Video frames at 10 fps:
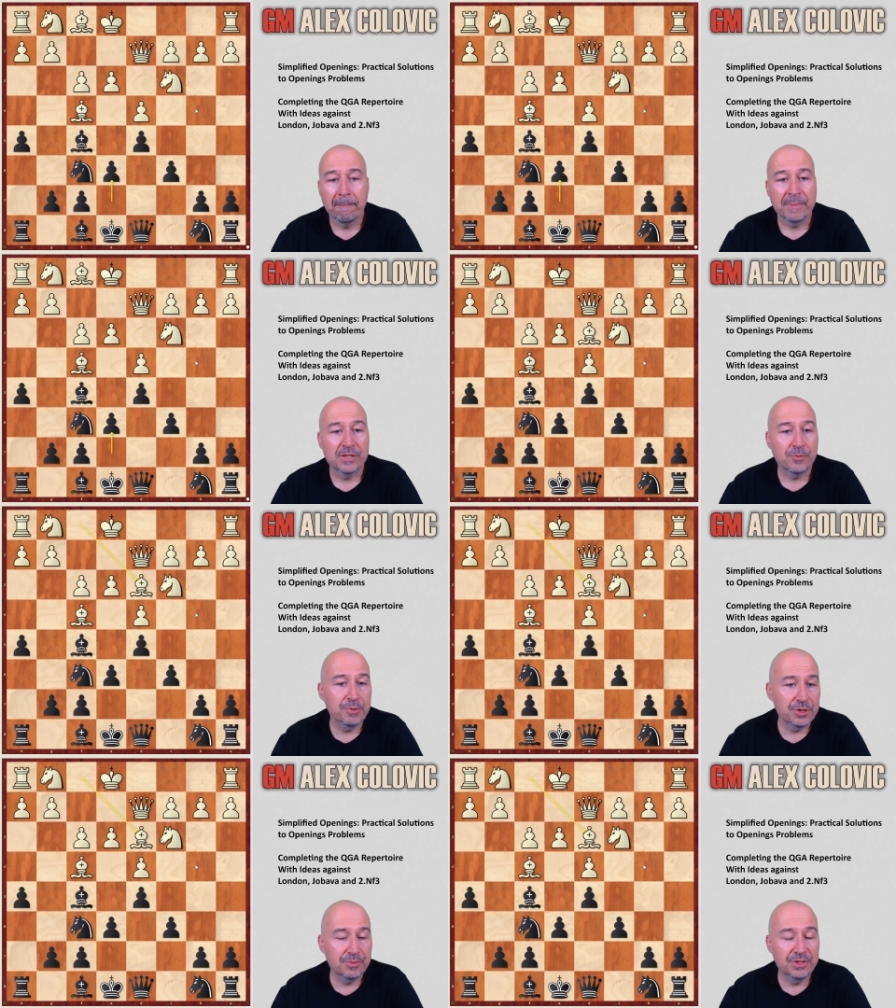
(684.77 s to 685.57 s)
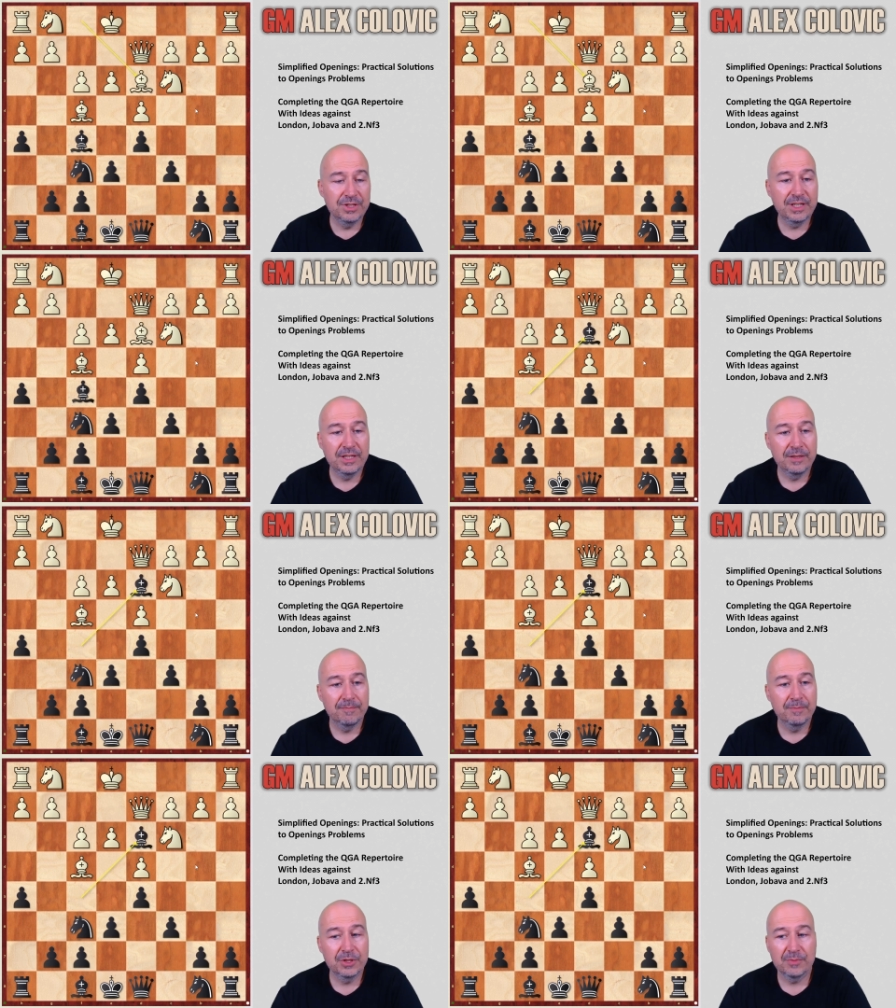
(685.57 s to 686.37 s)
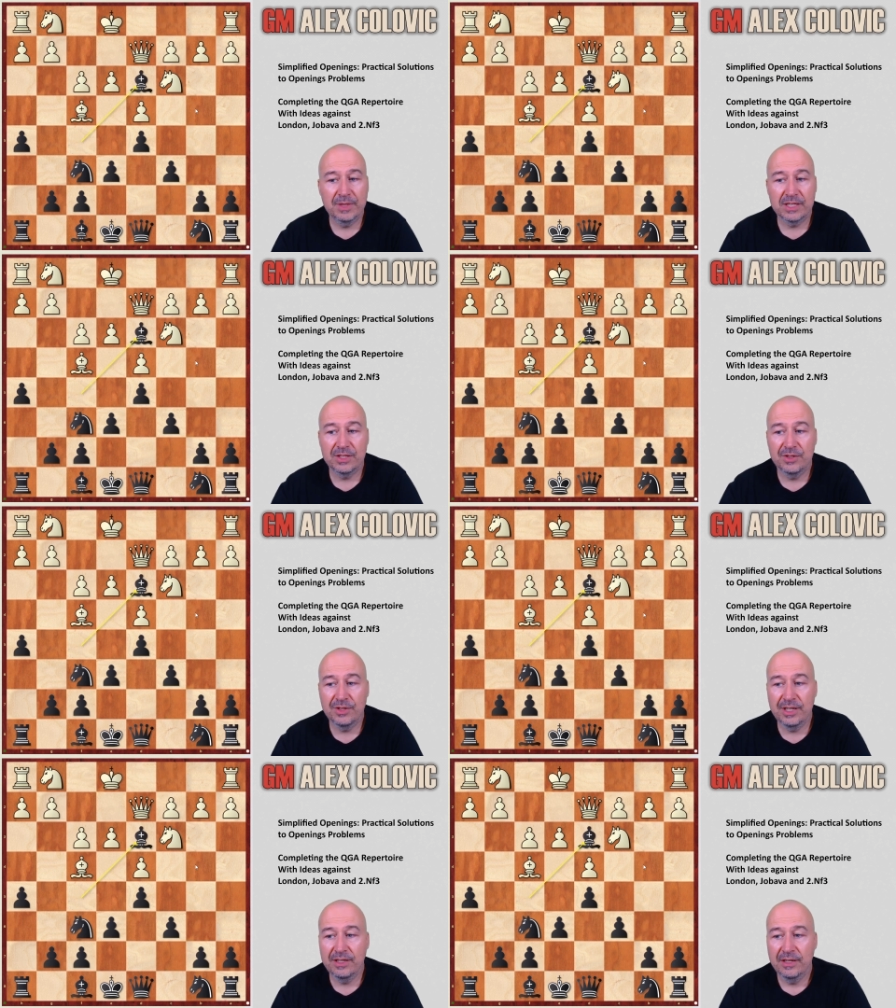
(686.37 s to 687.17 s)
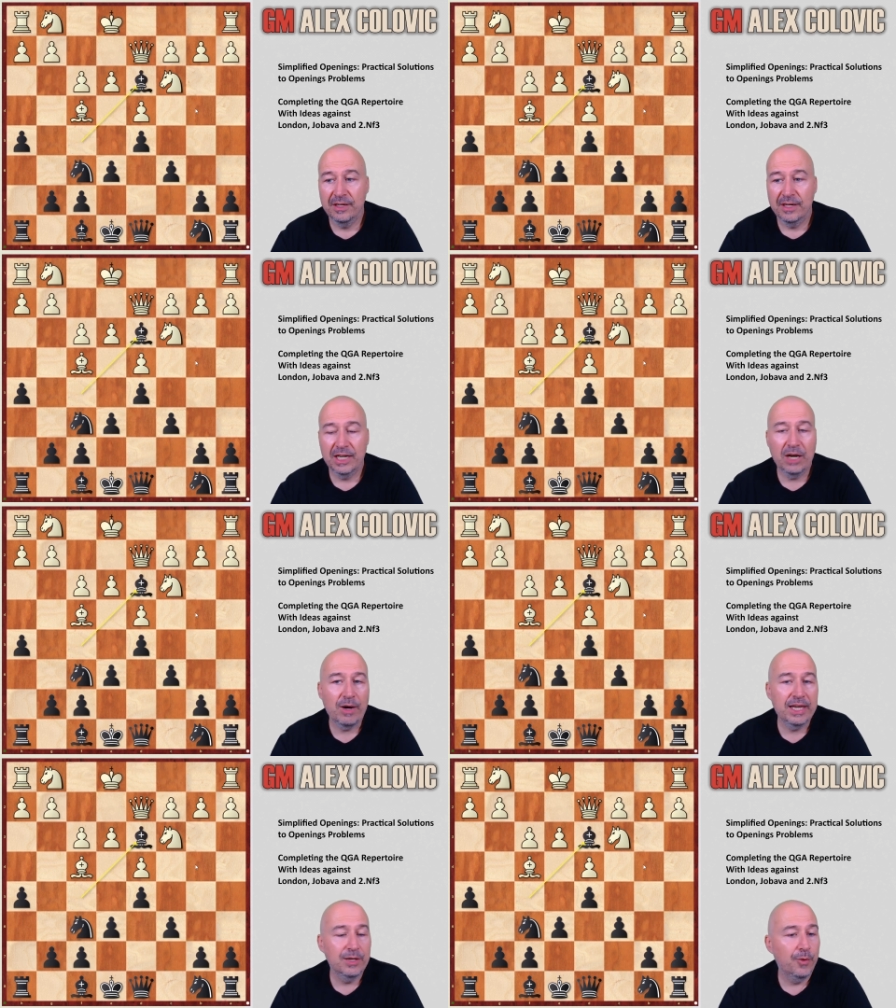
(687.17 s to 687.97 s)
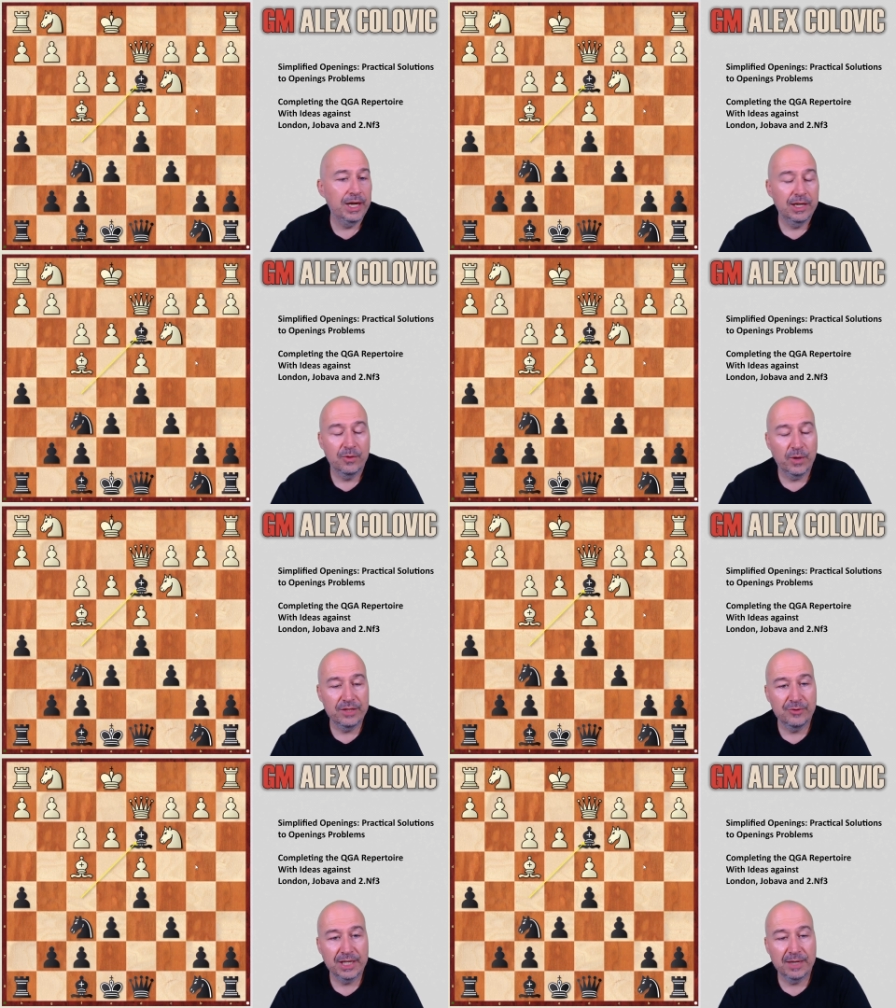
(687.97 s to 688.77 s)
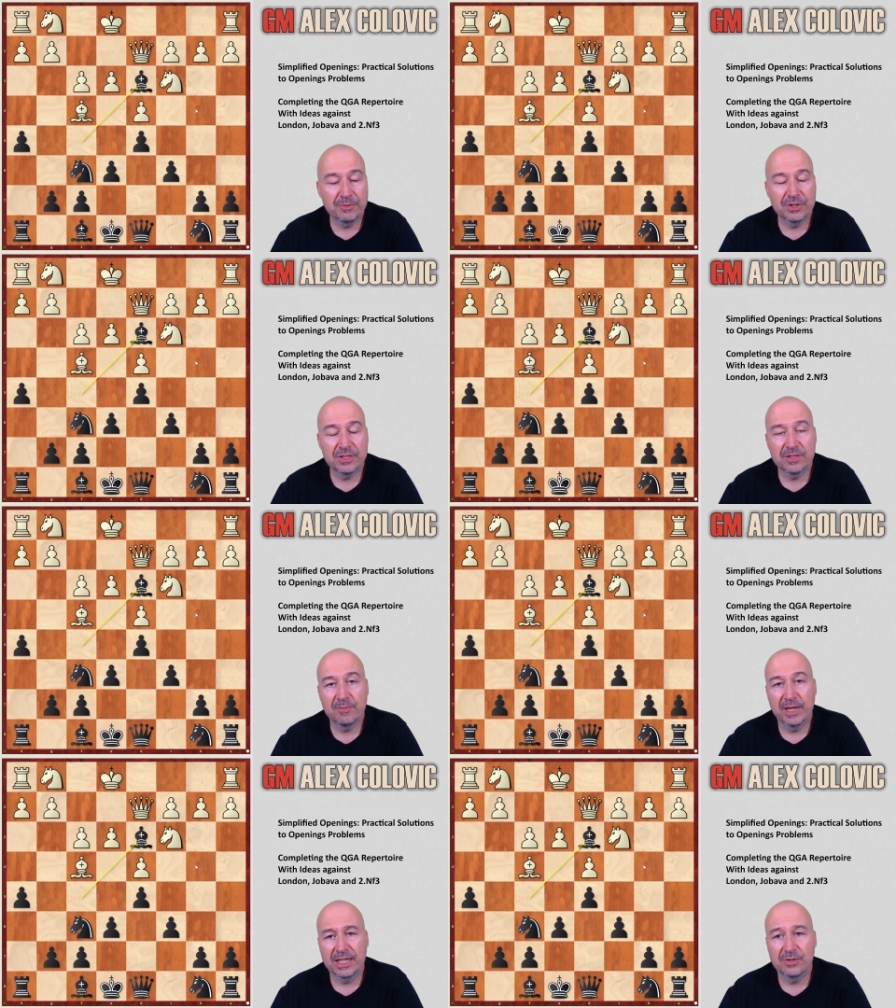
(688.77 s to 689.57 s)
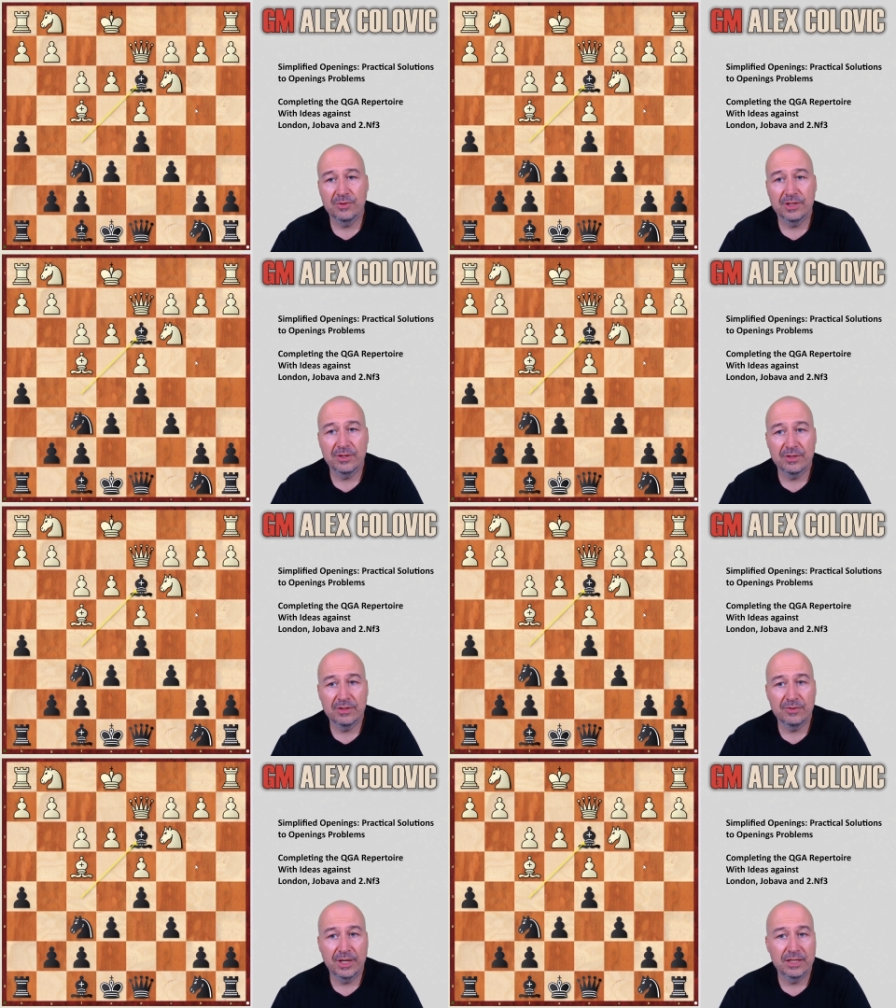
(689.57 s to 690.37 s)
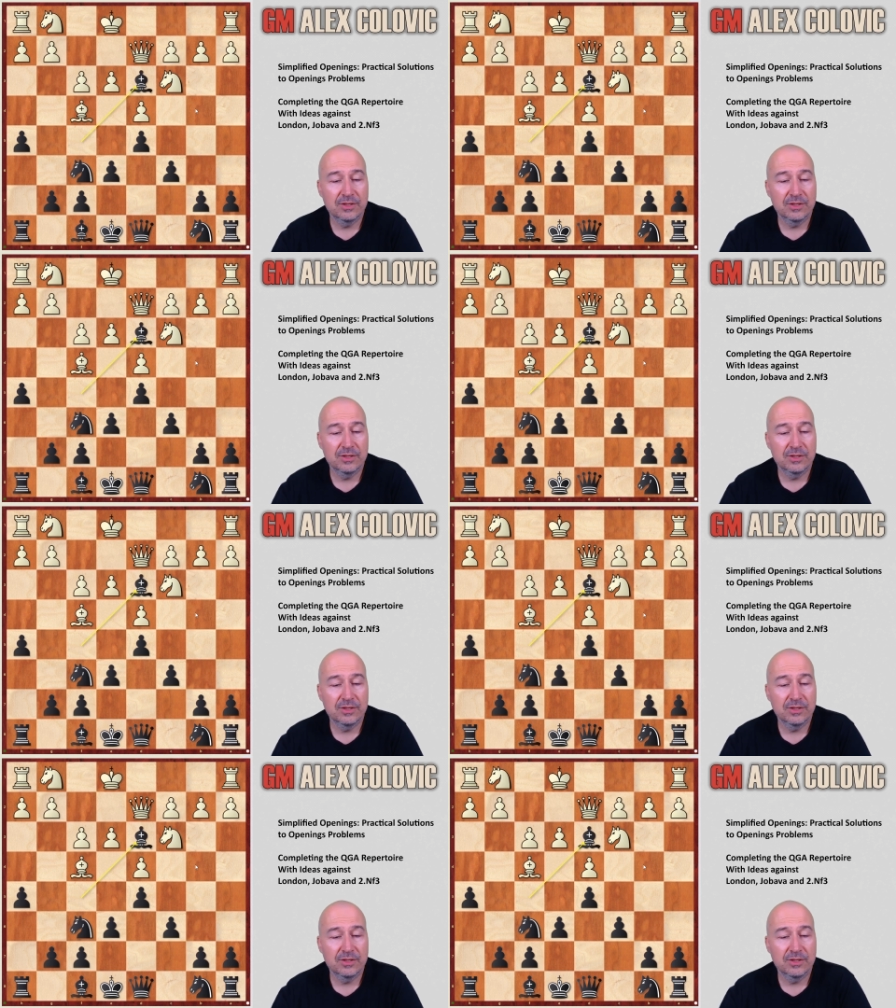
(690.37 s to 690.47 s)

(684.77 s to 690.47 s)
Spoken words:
So bishop d3, bishop takes d3, and now either way white recaptures, black is doing great.